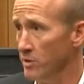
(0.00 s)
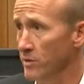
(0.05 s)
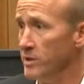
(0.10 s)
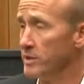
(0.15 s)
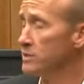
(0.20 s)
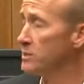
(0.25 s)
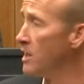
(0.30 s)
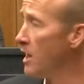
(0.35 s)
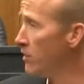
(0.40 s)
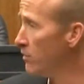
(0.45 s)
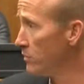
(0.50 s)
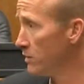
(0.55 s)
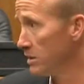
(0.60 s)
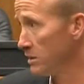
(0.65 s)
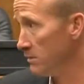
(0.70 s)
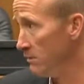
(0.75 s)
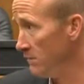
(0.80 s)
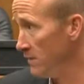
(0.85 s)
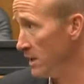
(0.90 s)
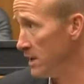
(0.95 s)
And it's not only
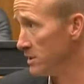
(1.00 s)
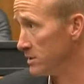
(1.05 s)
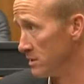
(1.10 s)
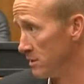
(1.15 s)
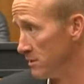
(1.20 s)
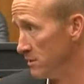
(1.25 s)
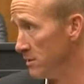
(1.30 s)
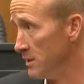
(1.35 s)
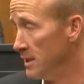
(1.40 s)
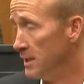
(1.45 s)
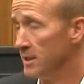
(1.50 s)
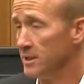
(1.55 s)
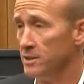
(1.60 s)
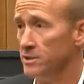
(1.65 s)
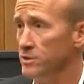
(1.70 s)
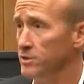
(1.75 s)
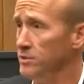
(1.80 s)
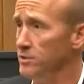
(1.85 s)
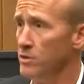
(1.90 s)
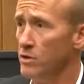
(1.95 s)
at the VA Center,
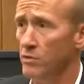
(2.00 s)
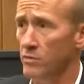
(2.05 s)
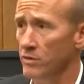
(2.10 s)
because as you know,